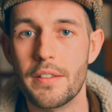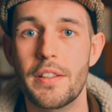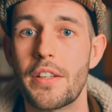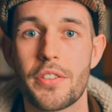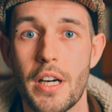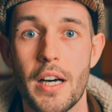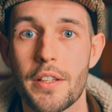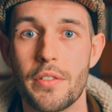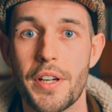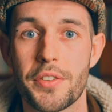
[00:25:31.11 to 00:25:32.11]
discard
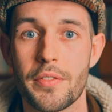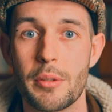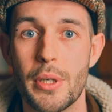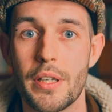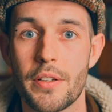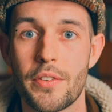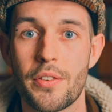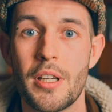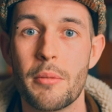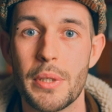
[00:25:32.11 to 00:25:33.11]
the rest of the books
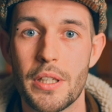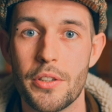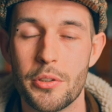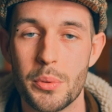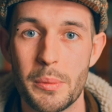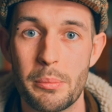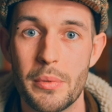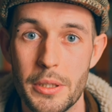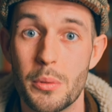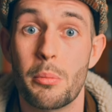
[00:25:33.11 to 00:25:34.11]
because you will
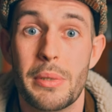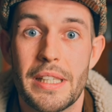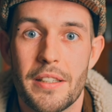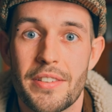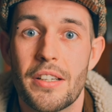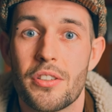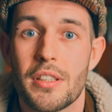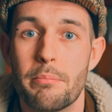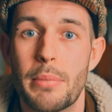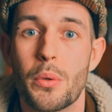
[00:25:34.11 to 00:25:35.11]
you will be
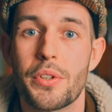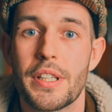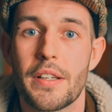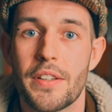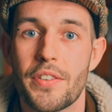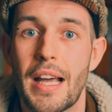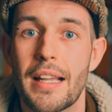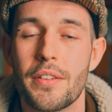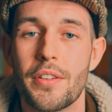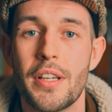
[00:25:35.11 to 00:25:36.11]
essentially building on
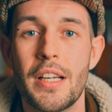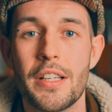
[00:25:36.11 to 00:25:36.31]
sand.